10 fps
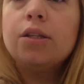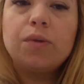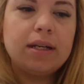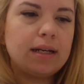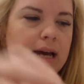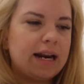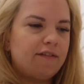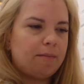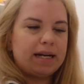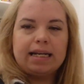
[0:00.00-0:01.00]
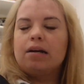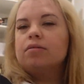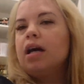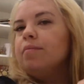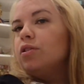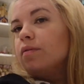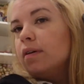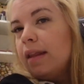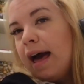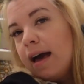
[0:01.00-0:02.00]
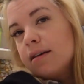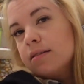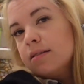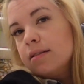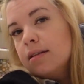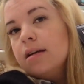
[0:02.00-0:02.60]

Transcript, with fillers: what I did kind of on my downtime to relax